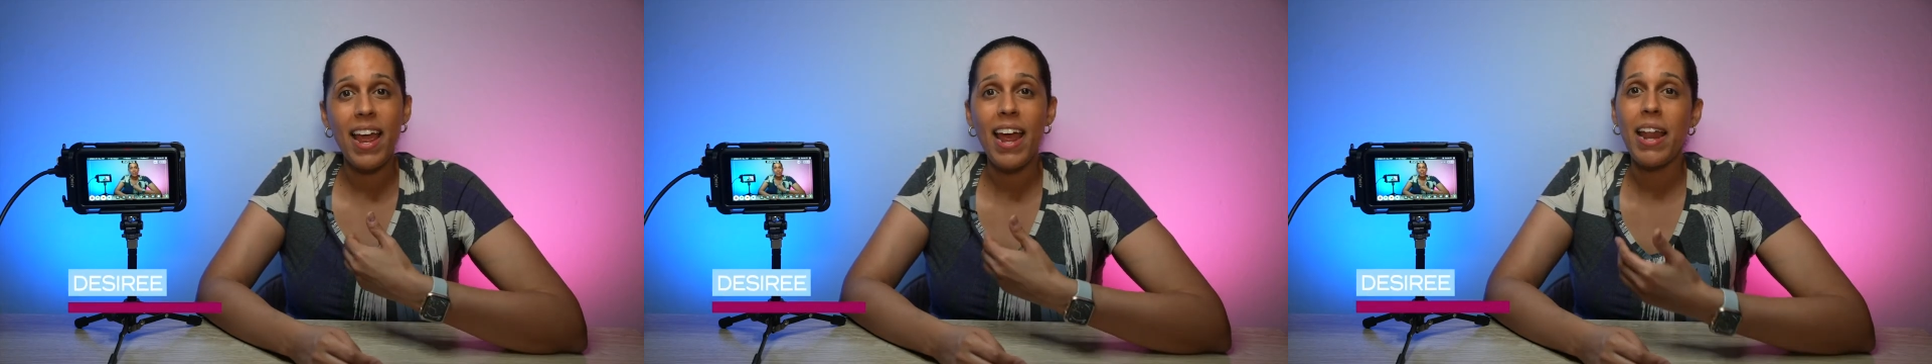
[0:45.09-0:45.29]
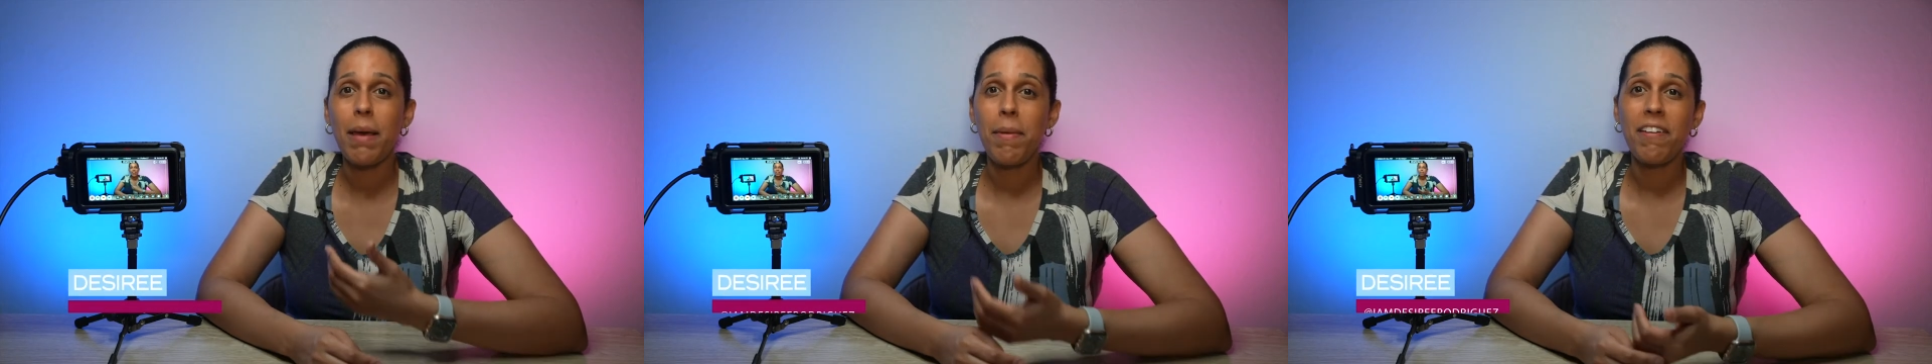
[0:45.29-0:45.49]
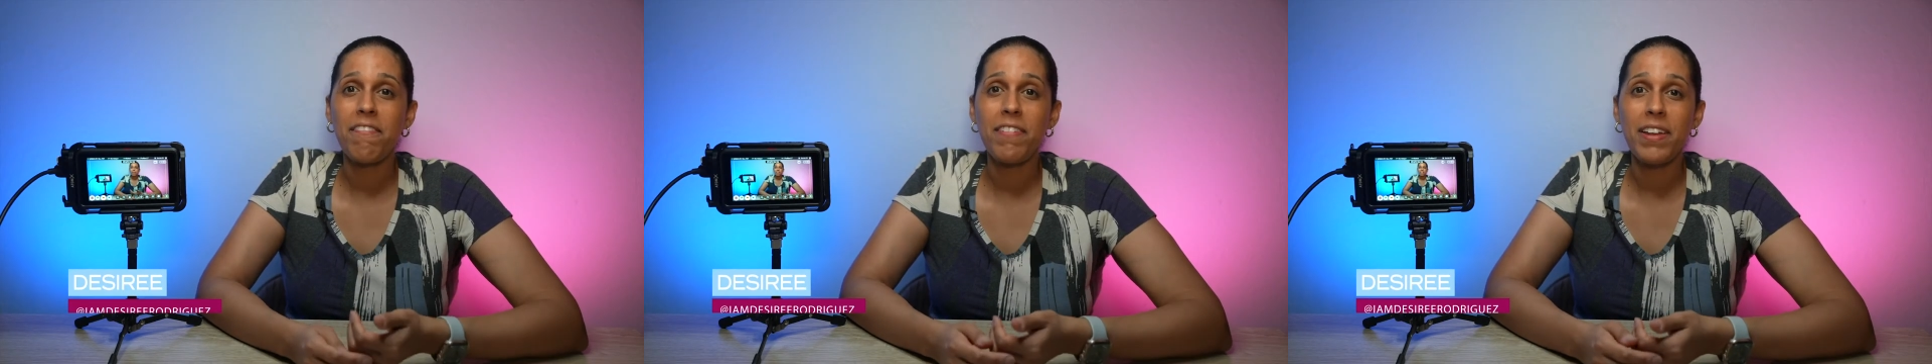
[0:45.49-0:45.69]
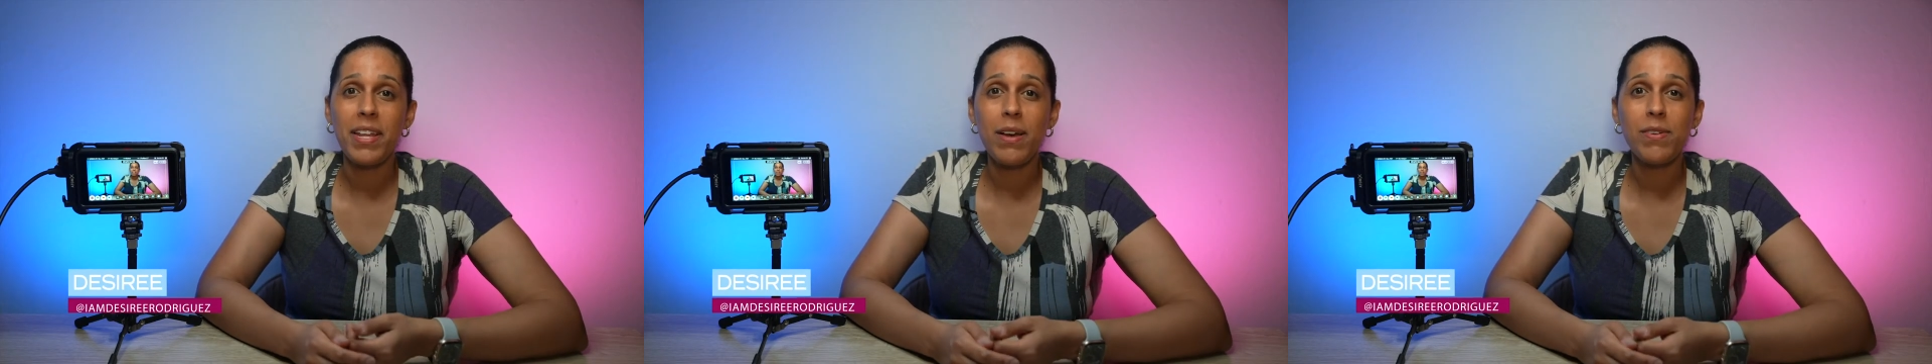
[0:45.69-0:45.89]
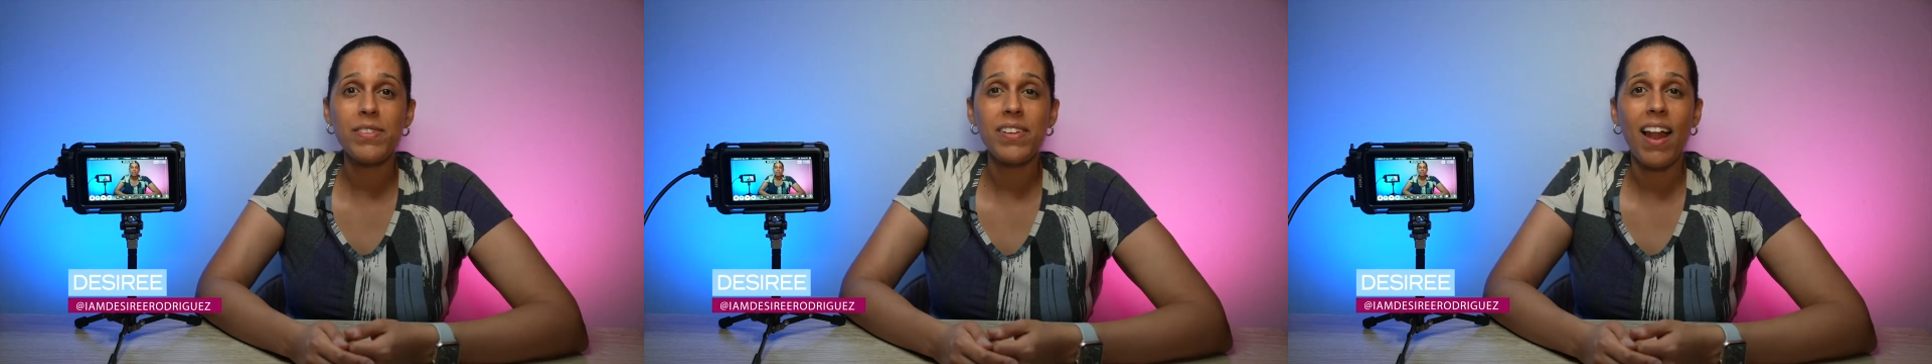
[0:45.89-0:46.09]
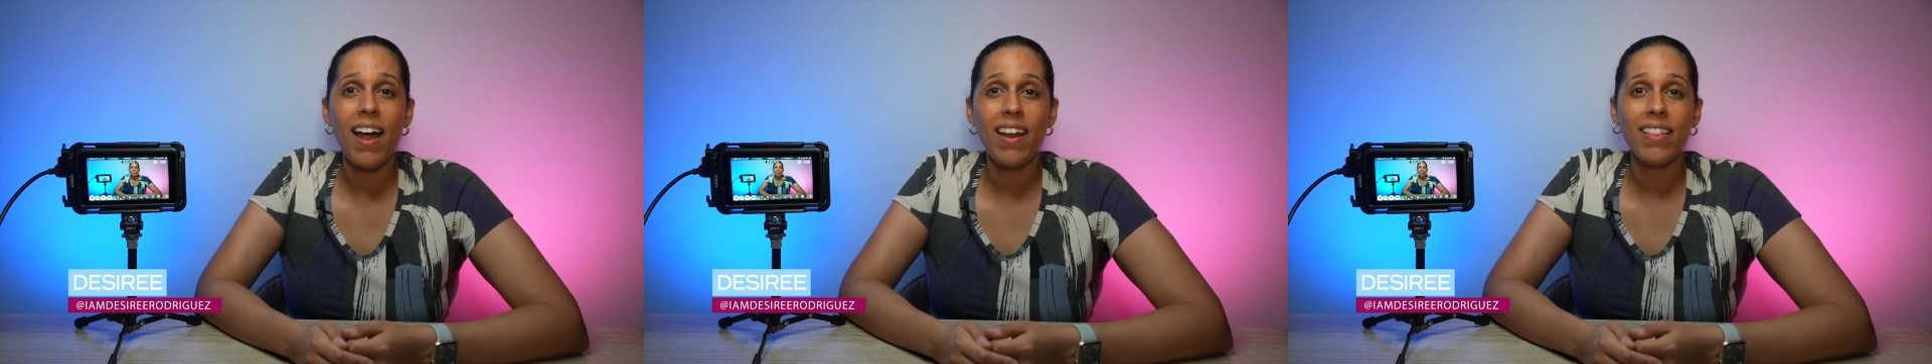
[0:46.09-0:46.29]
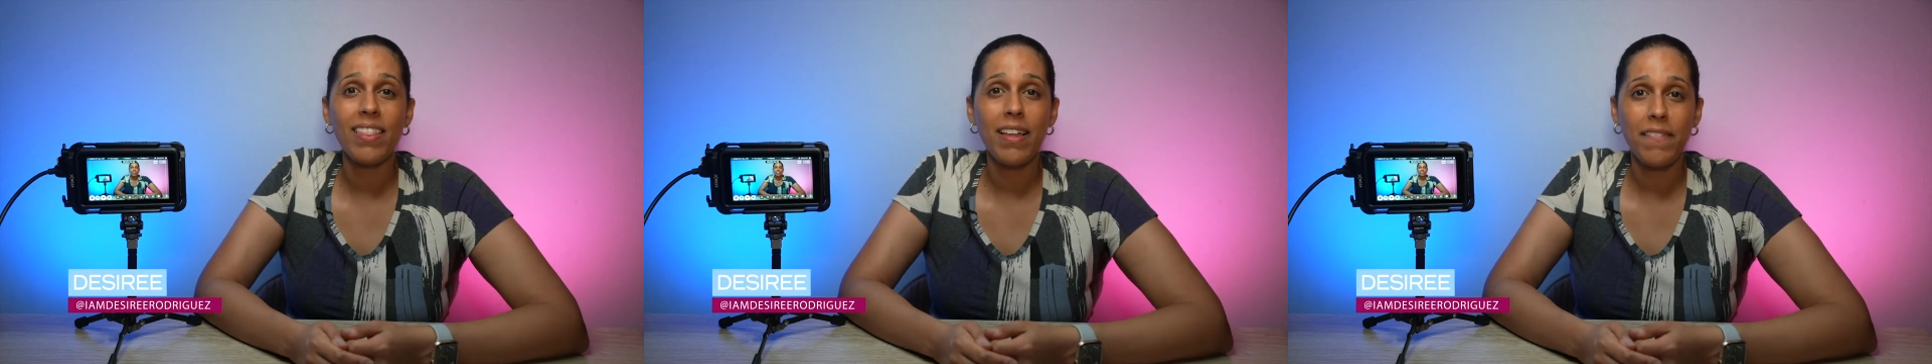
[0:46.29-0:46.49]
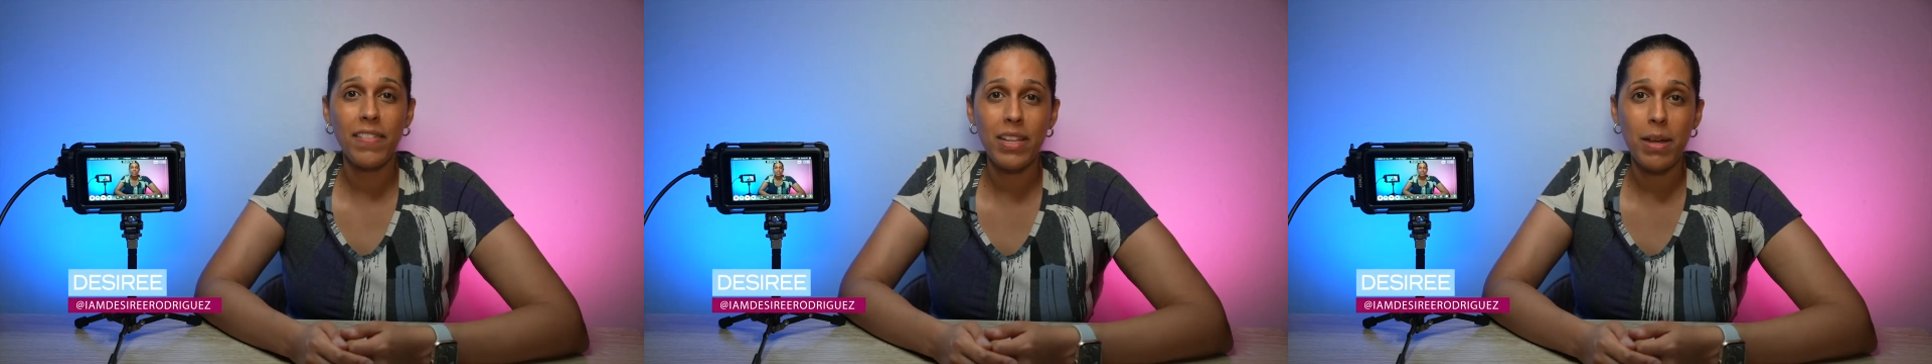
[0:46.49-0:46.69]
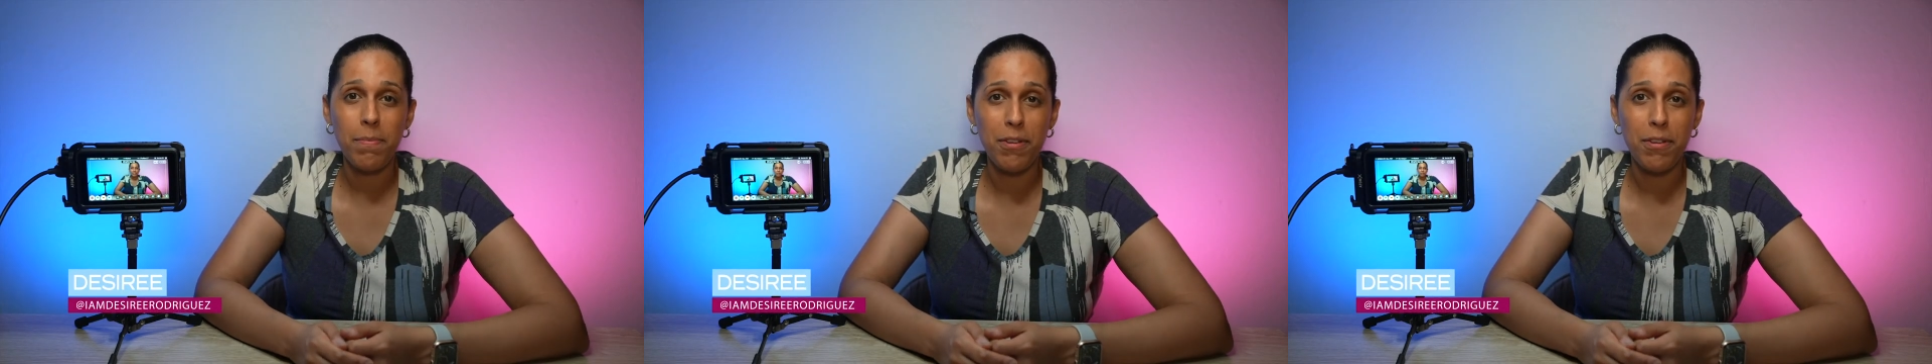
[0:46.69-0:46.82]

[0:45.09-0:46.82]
and I make videos on how to level up